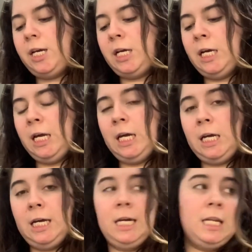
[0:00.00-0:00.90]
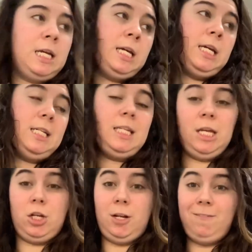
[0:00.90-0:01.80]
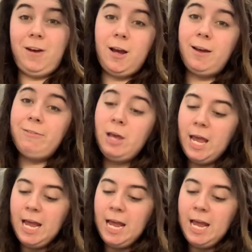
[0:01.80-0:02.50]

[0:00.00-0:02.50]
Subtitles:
and it's 8:35,